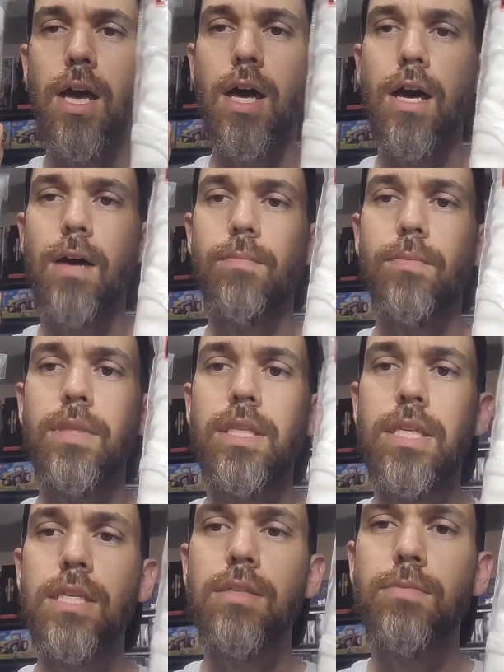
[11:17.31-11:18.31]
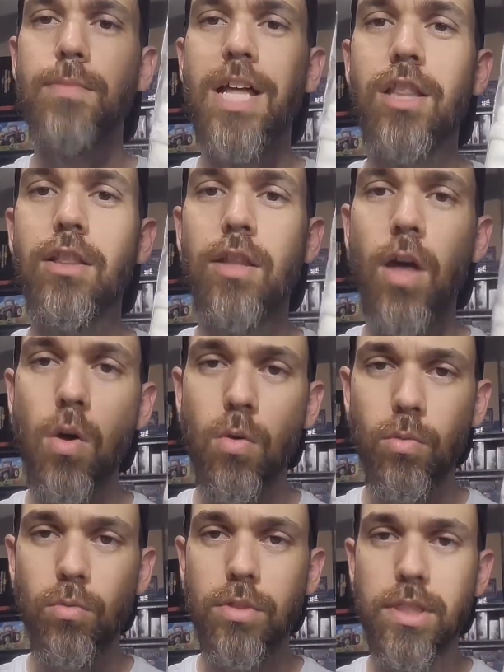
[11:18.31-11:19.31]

Um, these alone